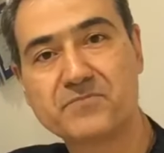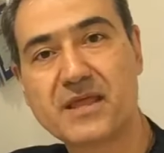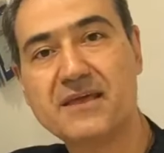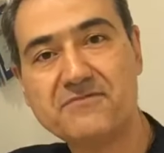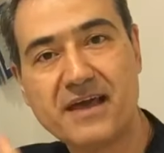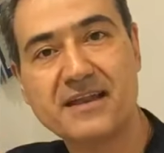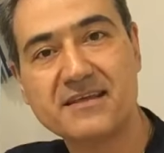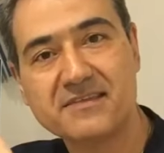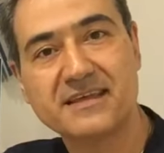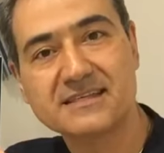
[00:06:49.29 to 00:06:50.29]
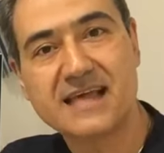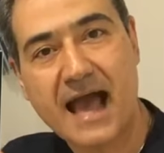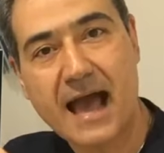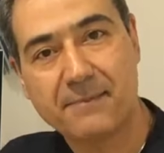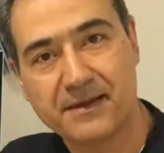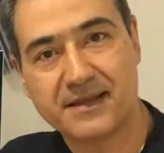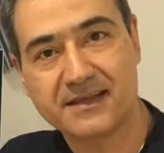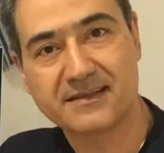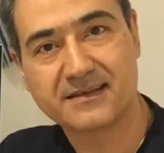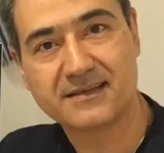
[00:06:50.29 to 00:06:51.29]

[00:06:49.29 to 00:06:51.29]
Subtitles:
if anything is happening,